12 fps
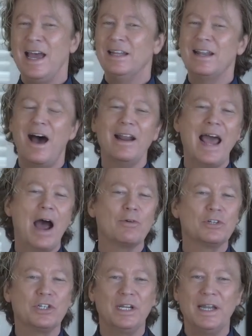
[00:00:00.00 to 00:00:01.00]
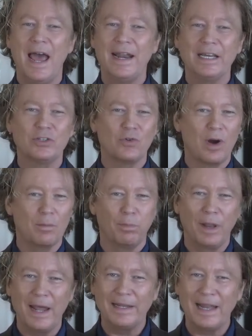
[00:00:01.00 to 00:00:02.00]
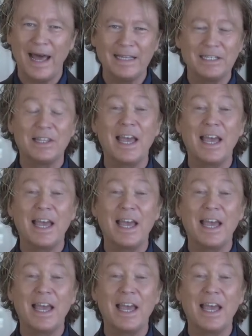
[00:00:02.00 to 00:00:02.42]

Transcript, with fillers: not our genetics or our bloodlines.